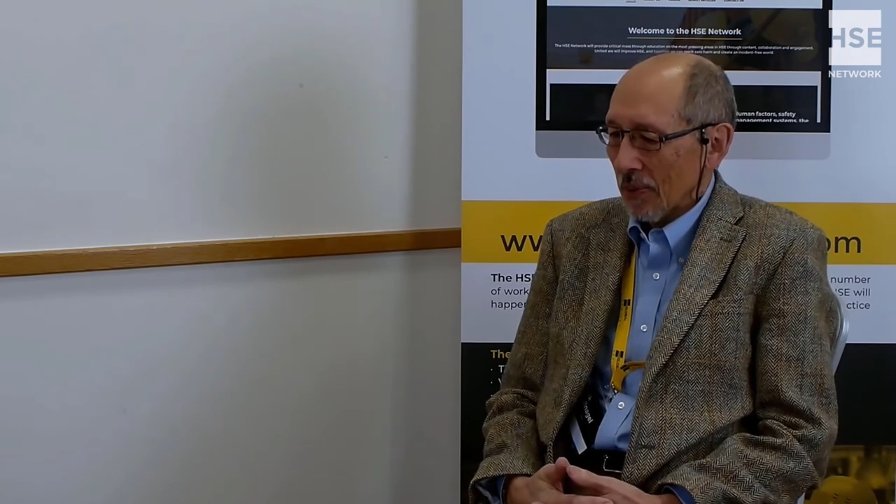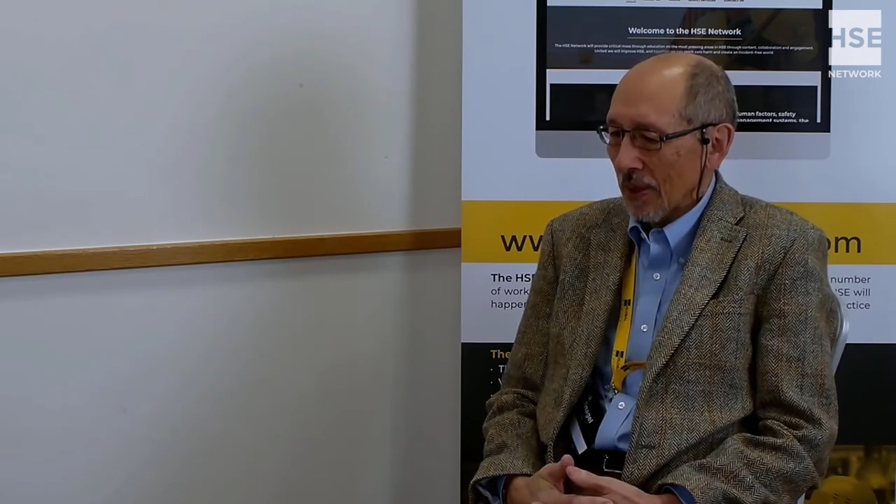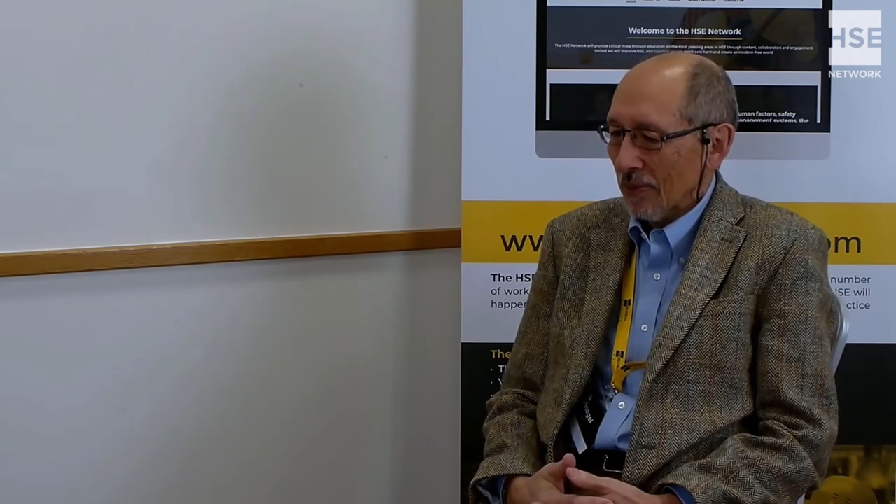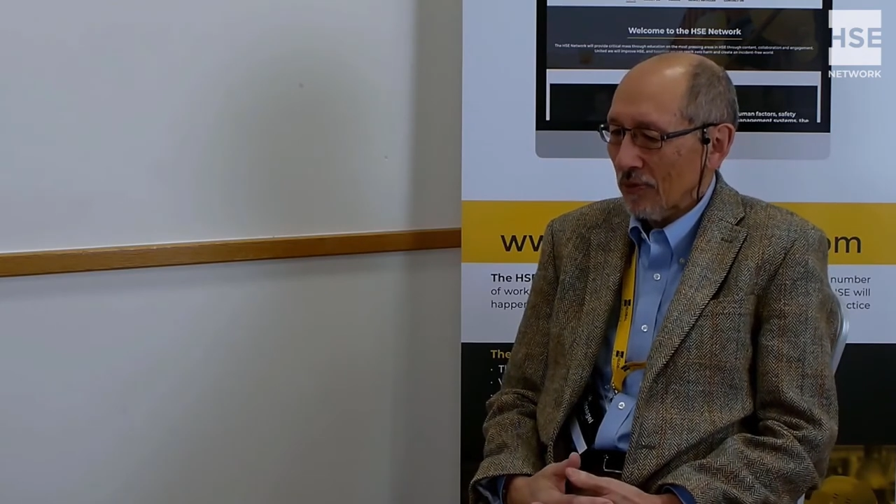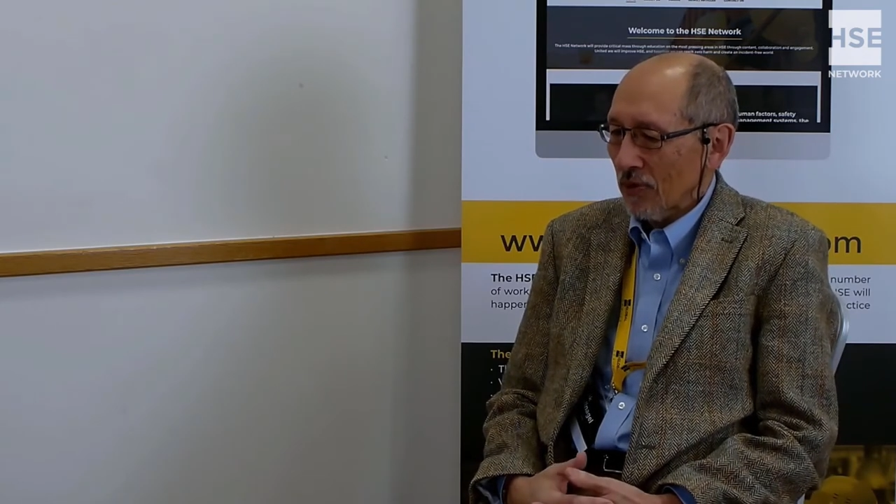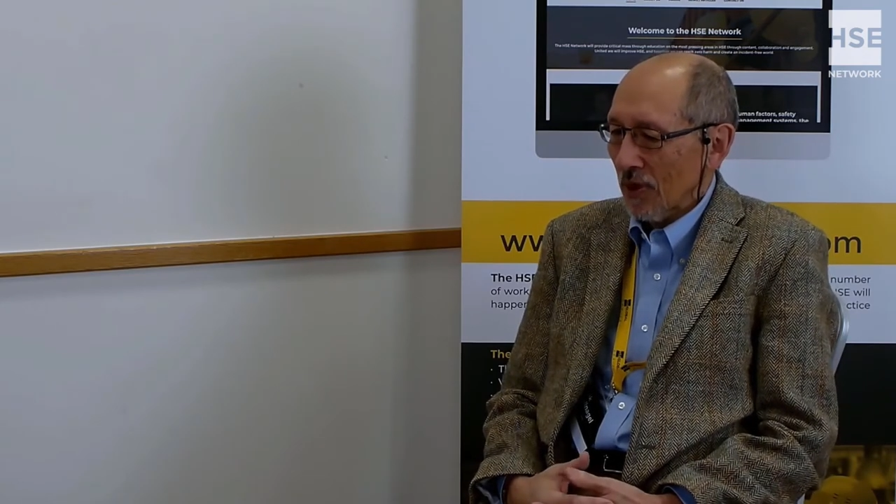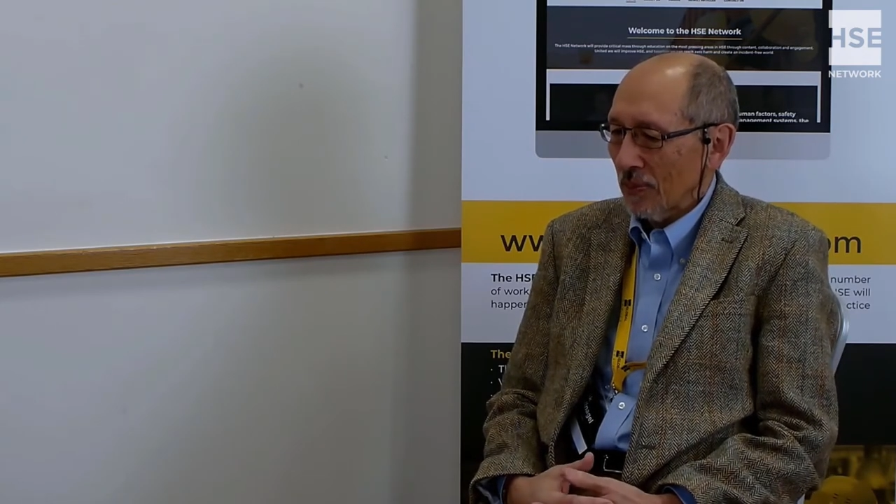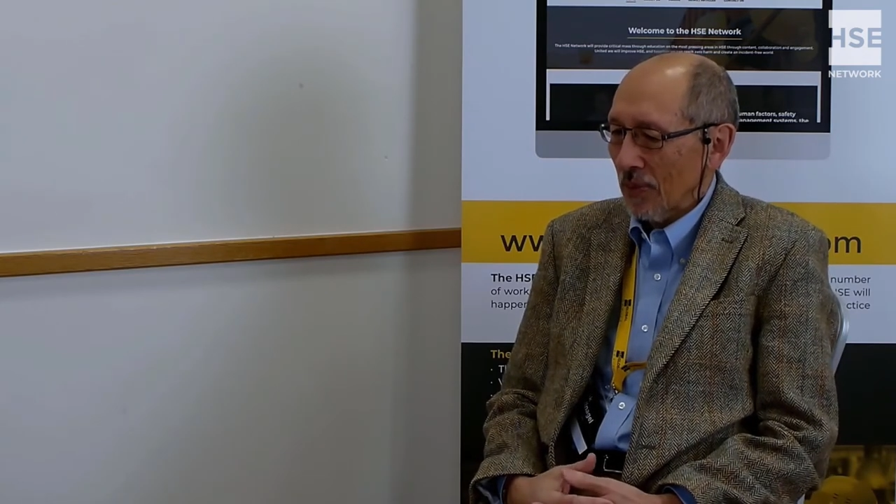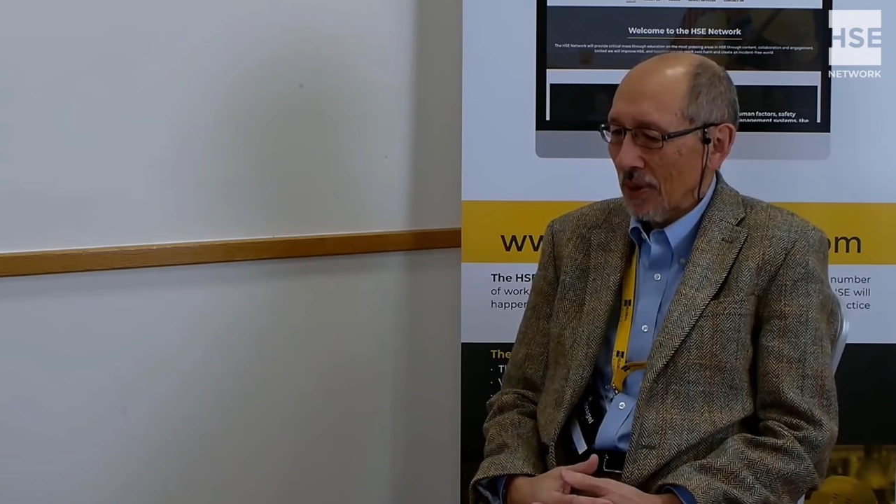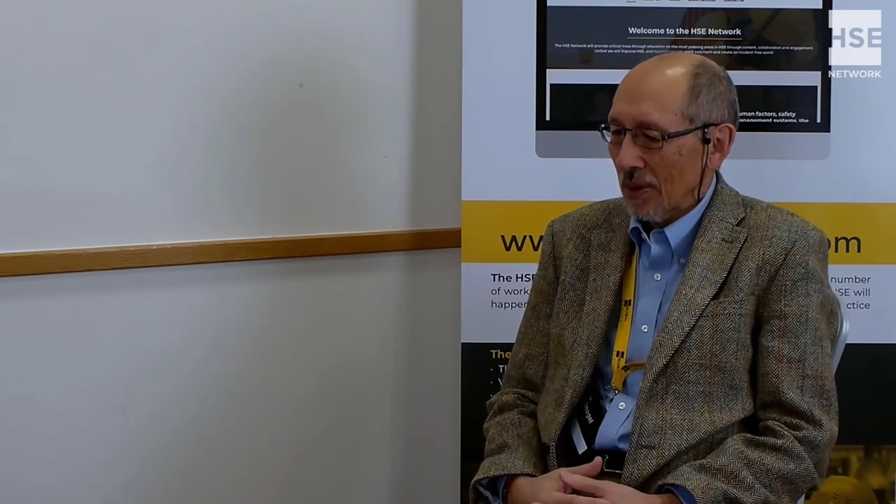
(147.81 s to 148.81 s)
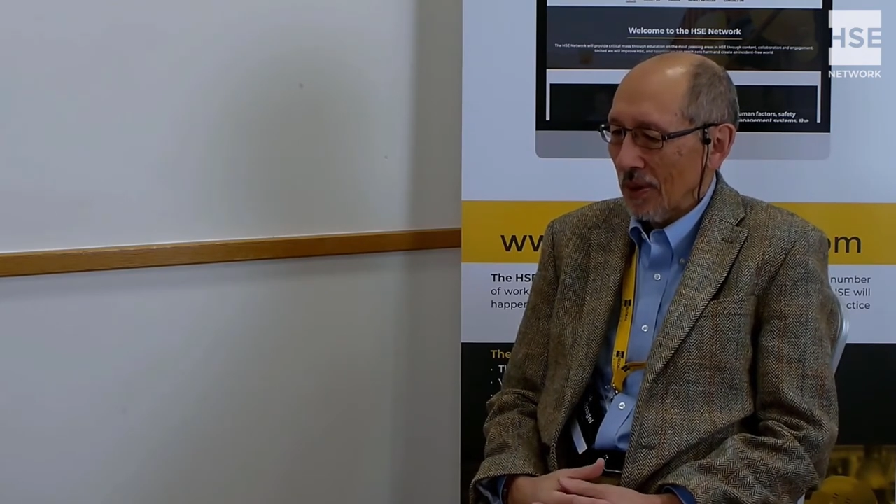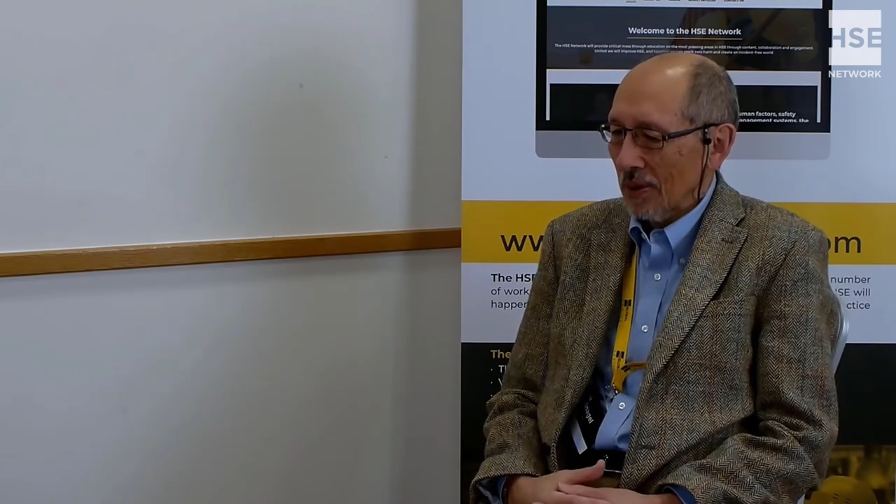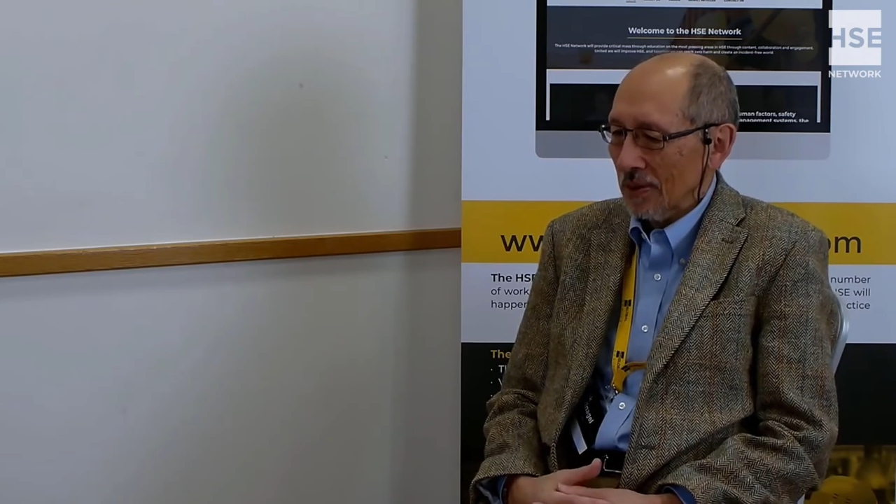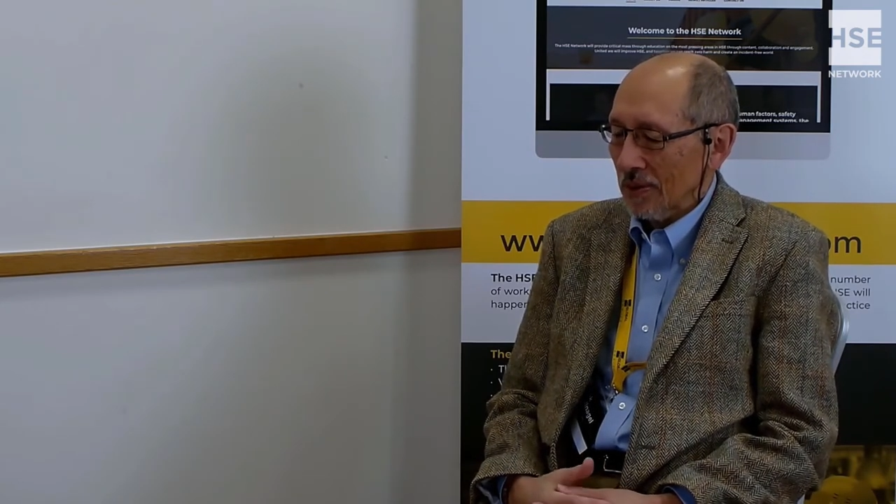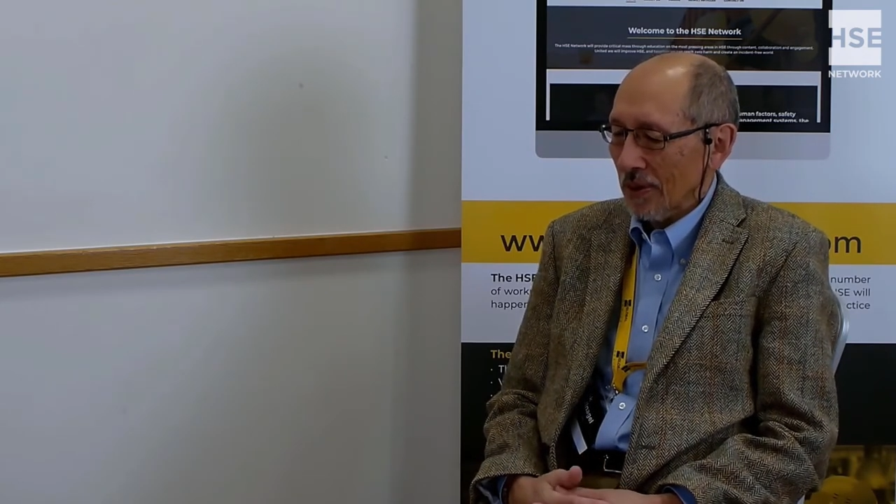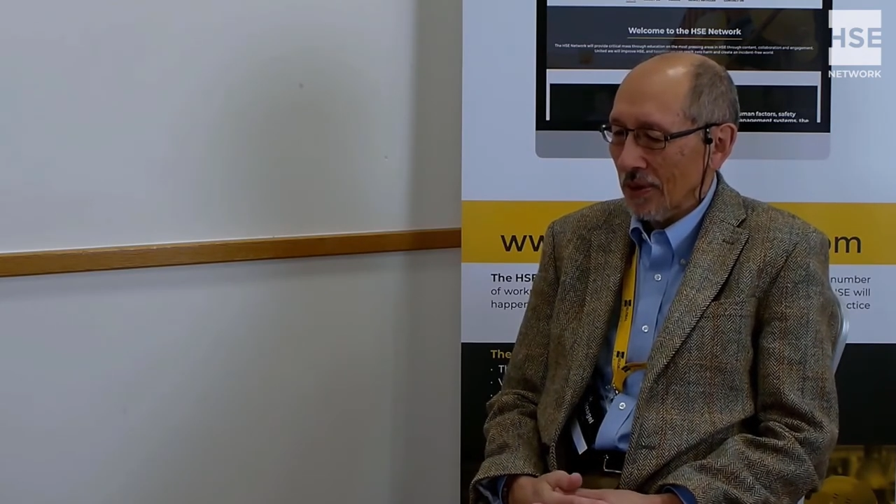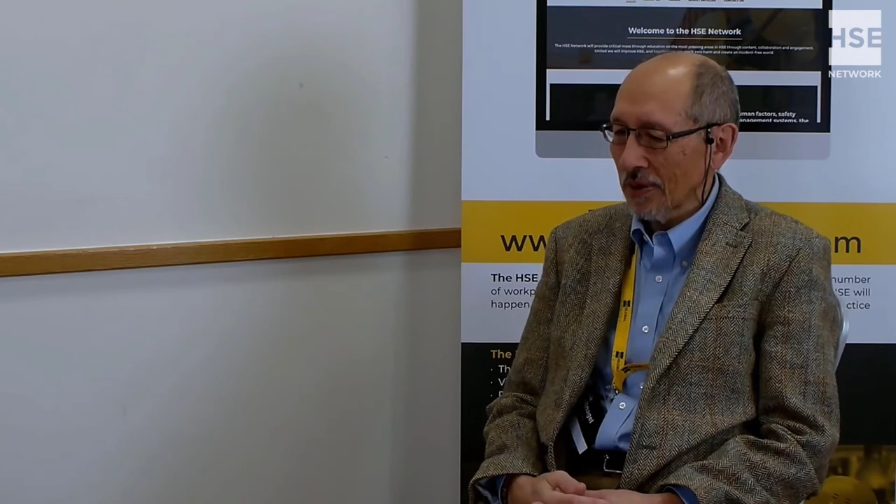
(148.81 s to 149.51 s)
where I'm from, on